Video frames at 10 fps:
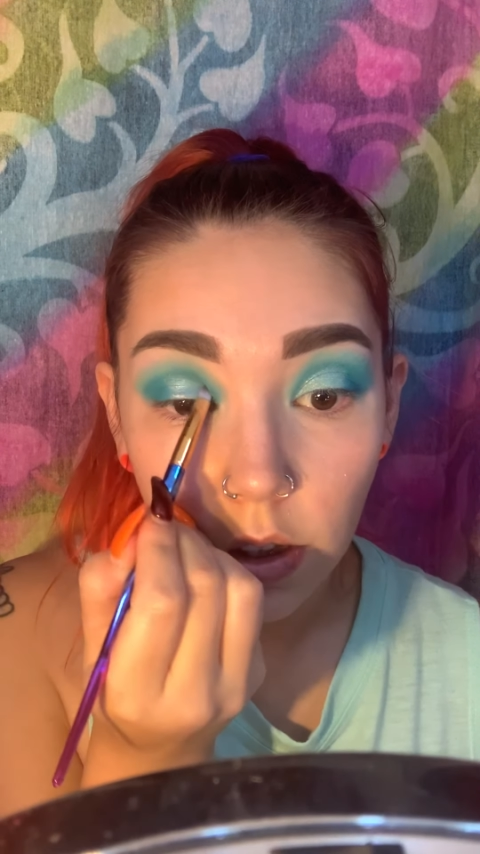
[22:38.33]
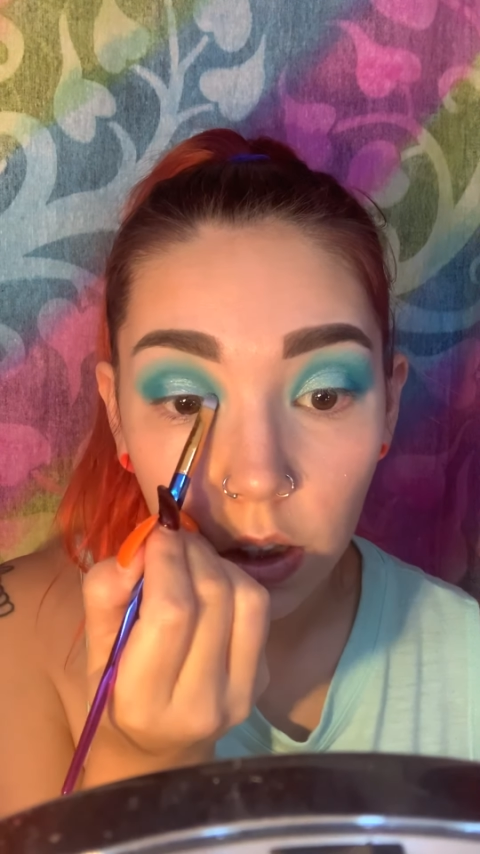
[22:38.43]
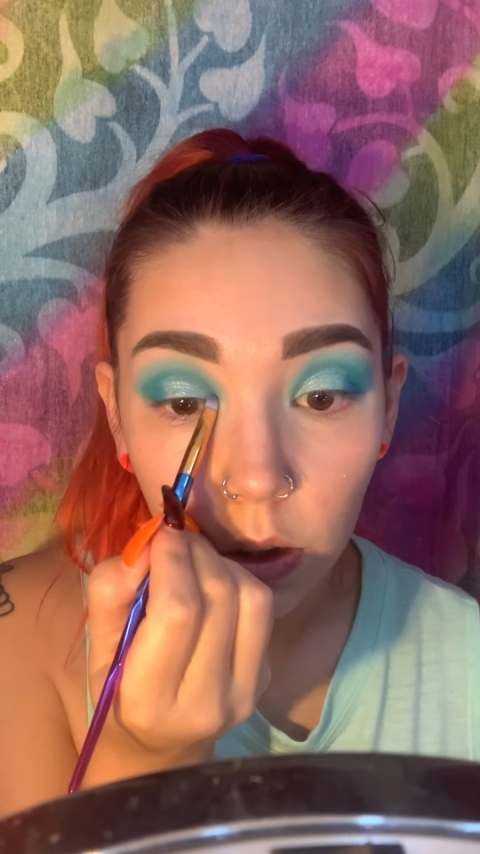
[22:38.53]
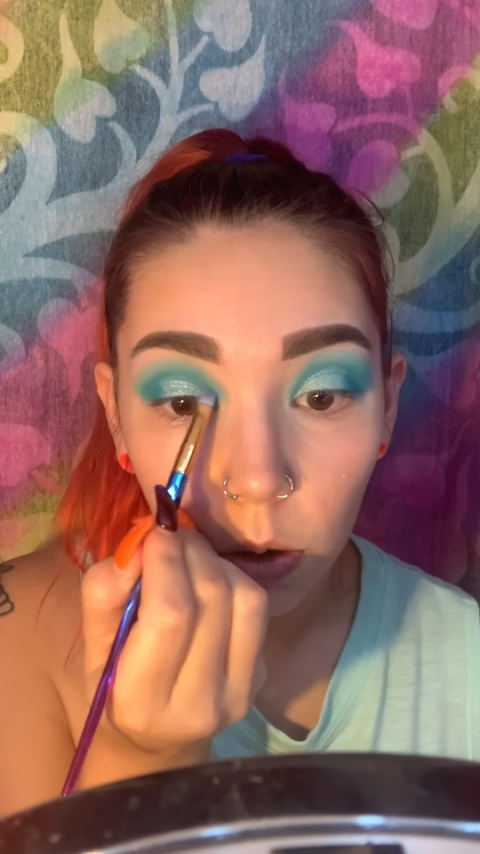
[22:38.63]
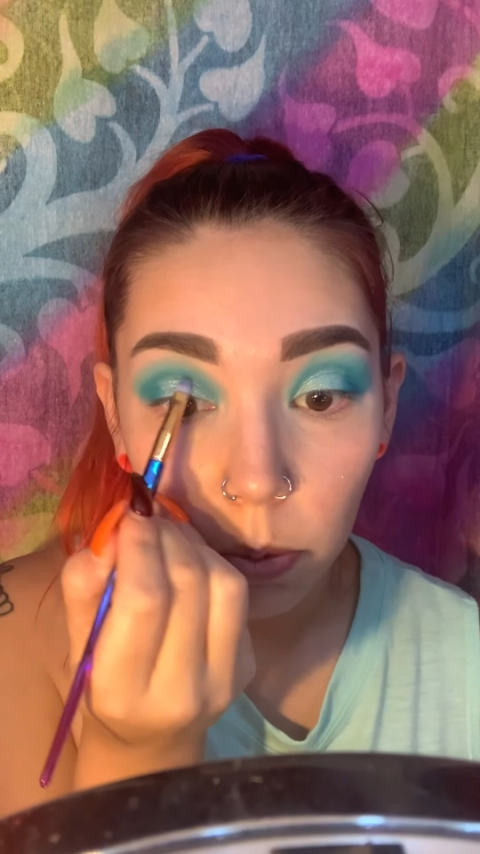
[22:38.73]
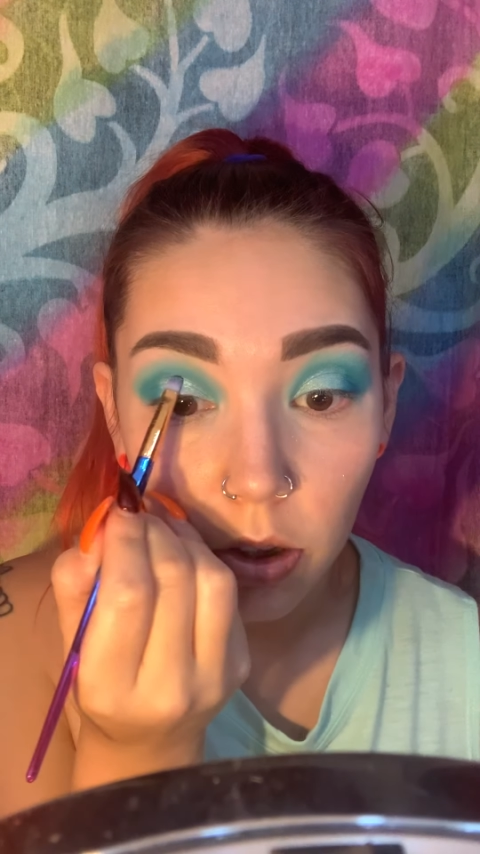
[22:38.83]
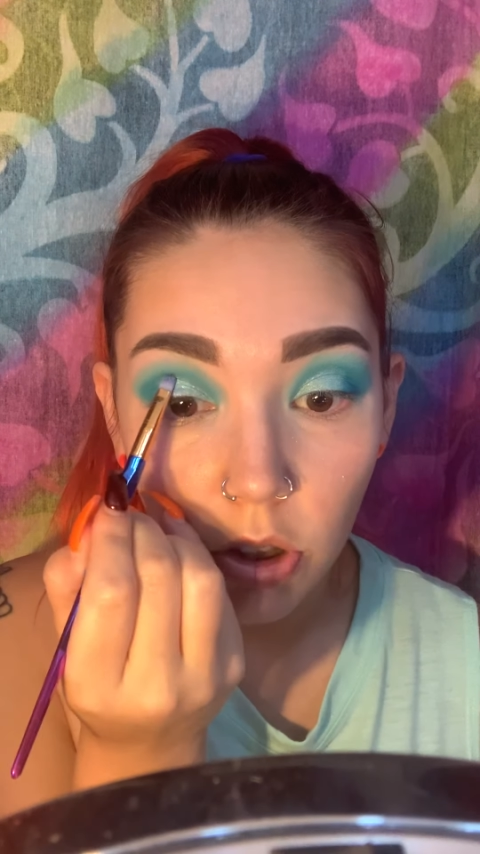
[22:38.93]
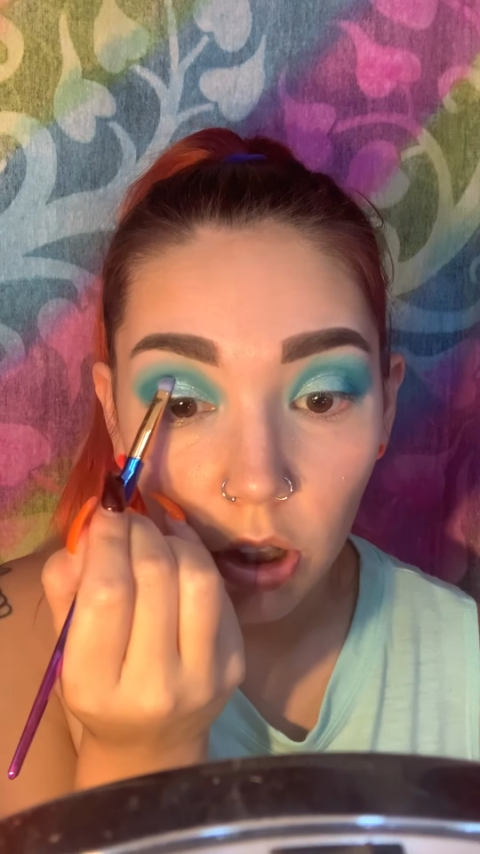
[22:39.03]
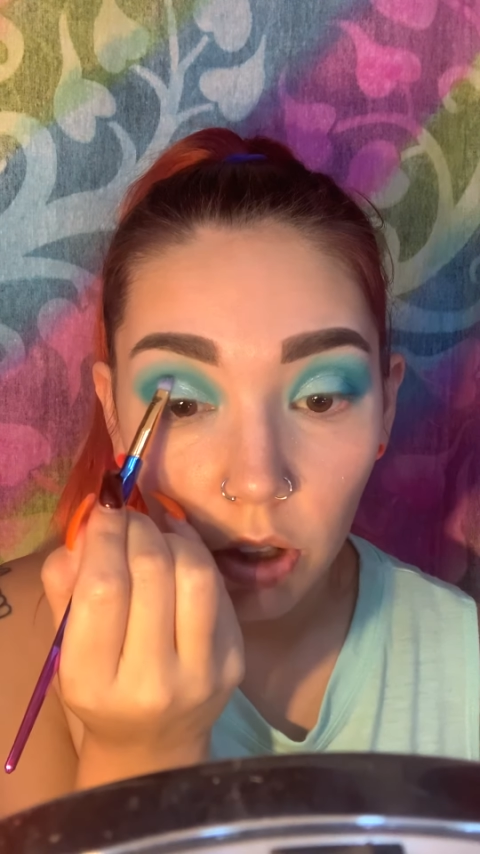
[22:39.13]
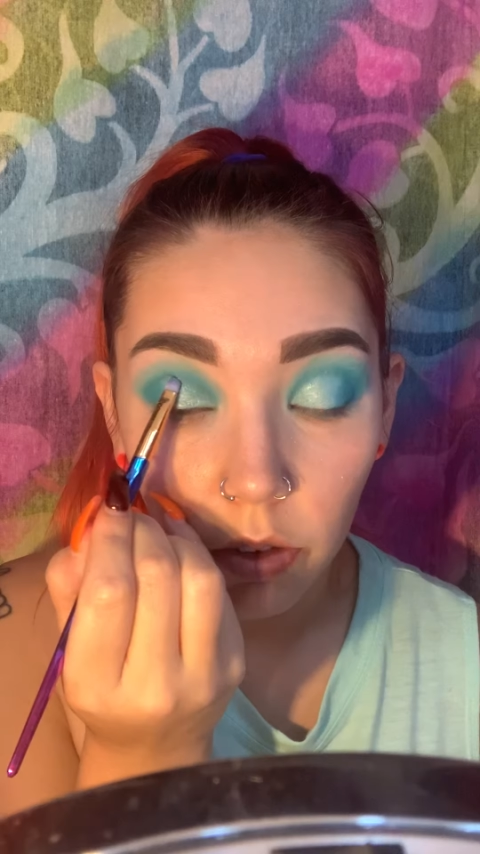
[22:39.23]
and I do
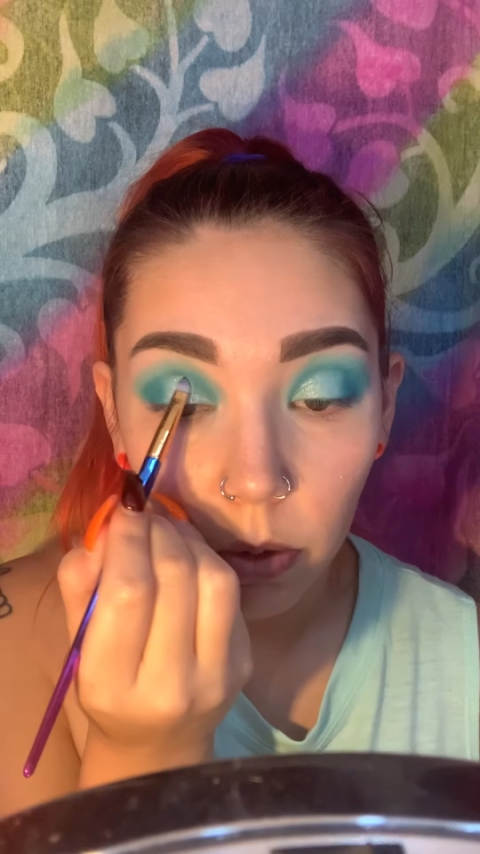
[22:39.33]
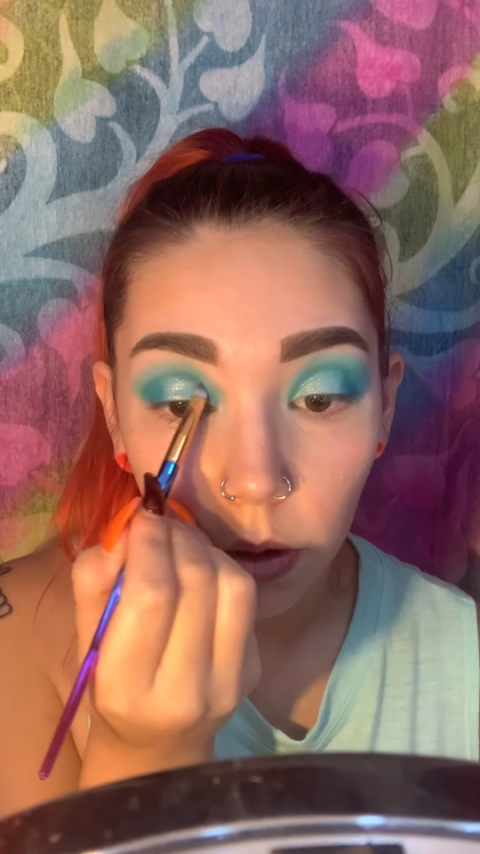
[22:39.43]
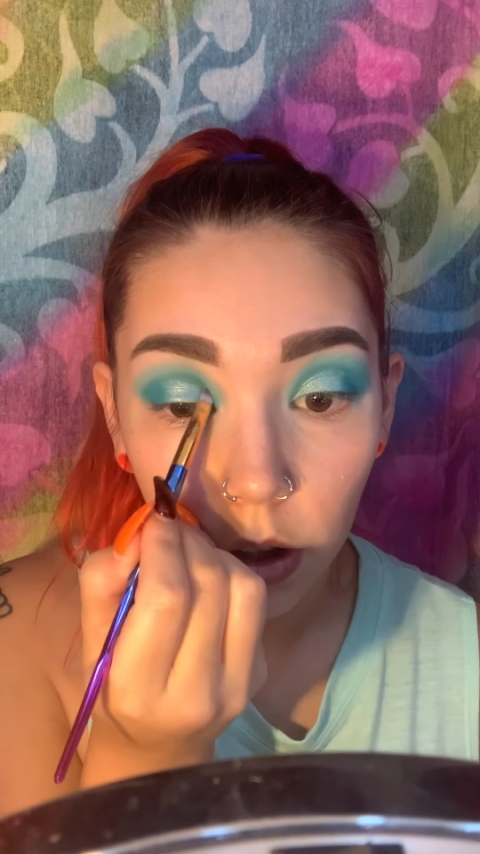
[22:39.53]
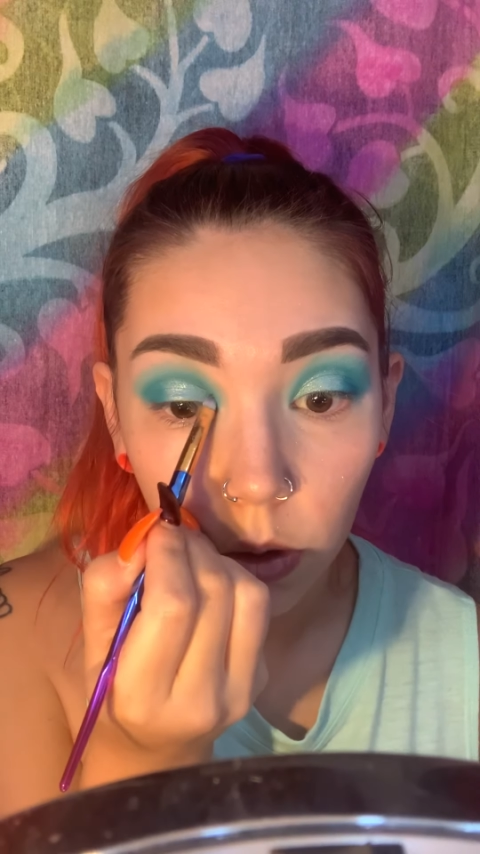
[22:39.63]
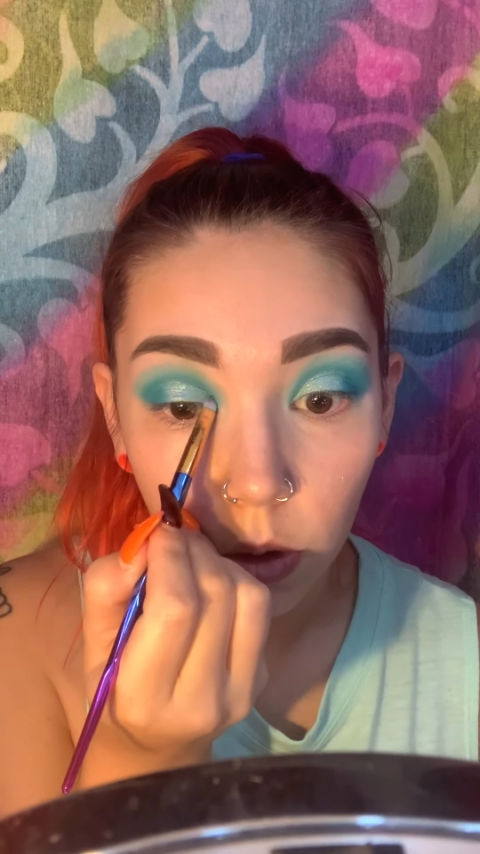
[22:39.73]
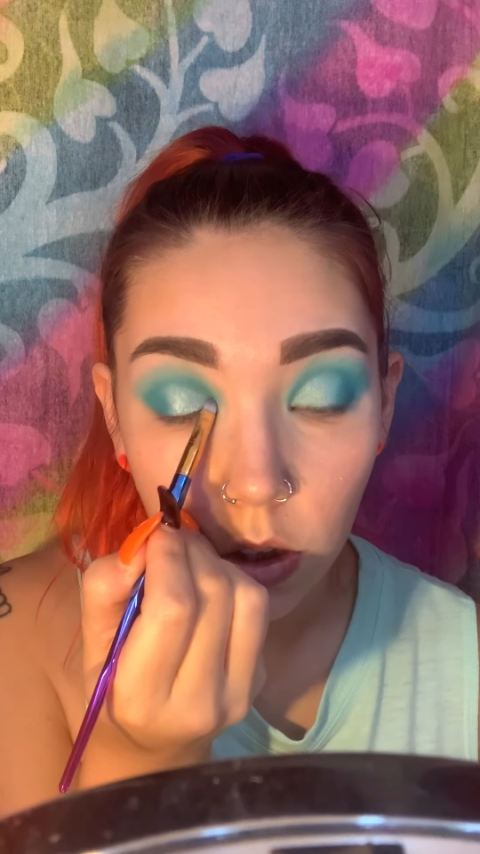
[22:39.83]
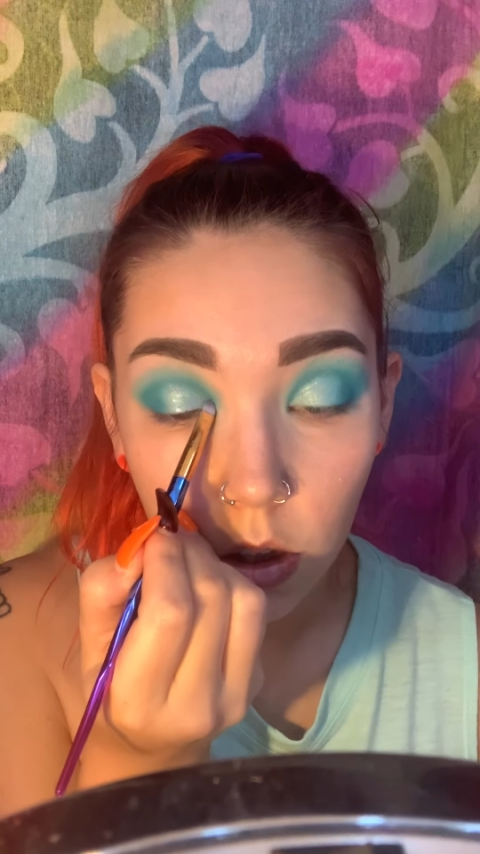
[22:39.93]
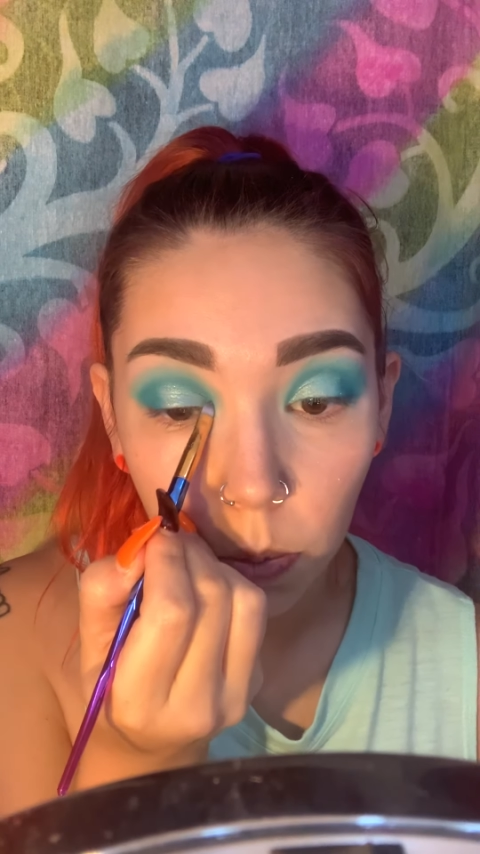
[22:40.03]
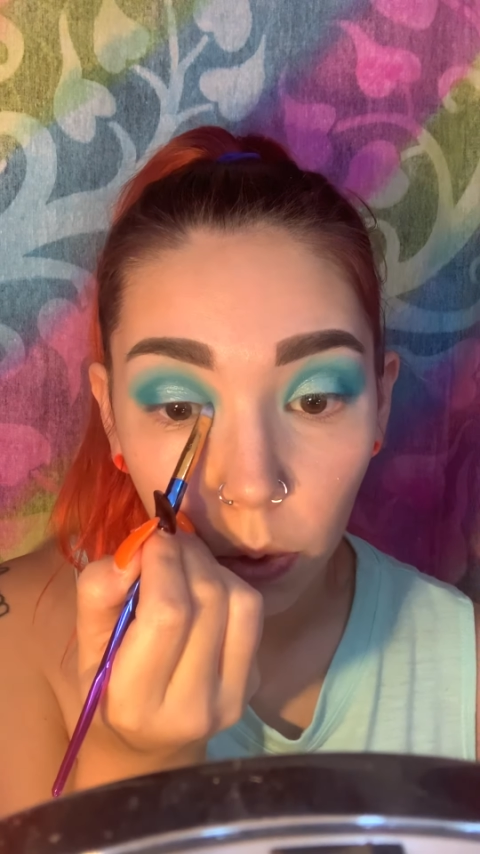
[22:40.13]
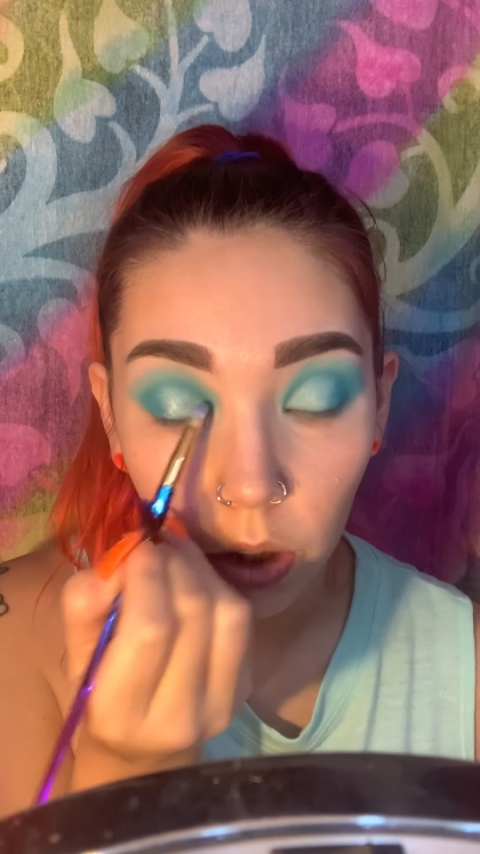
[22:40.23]
appreciate everyone who is
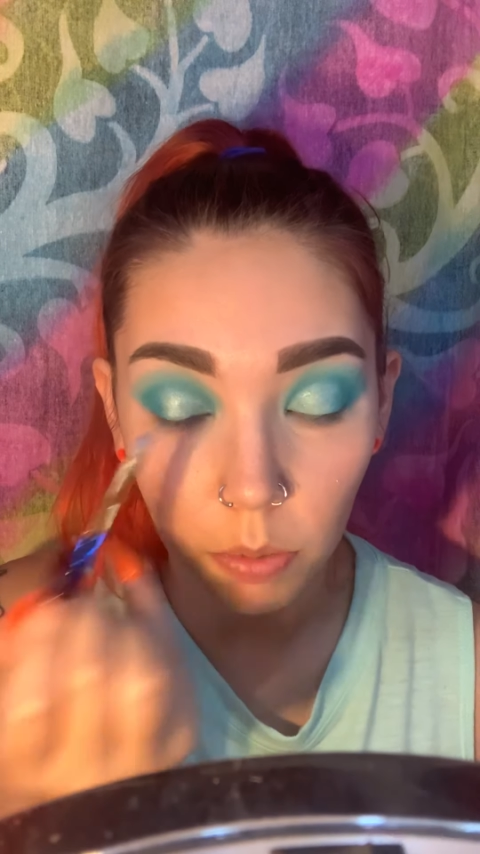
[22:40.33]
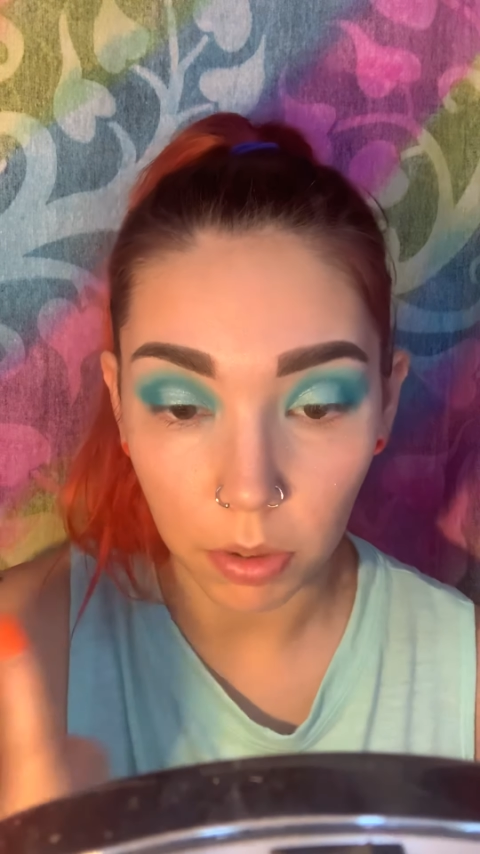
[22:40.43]
supporting